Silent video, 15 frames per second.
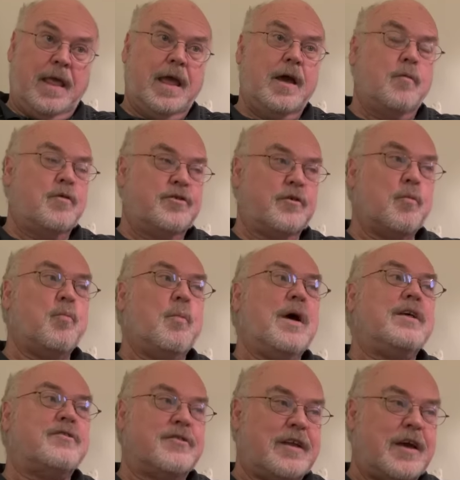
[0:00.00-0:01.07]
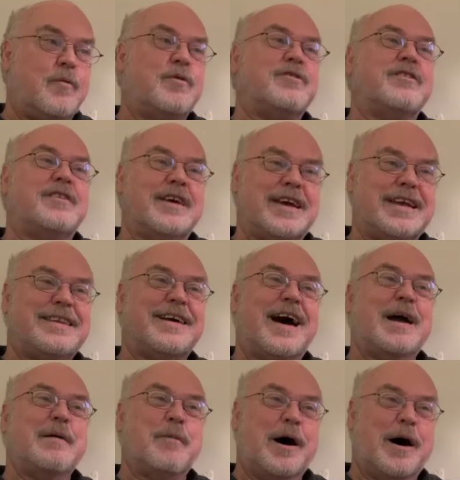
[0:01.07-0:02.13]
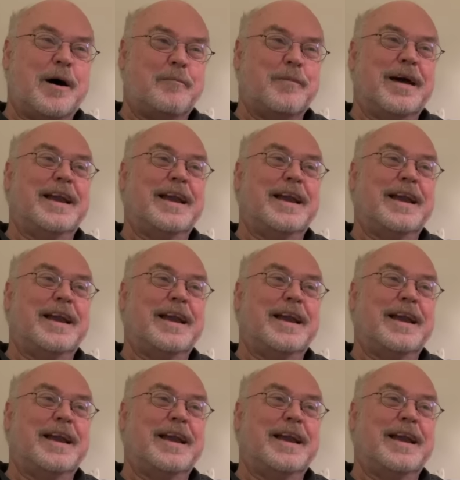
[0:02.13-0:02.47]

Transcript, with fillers: It was a it was a ticking time bomb,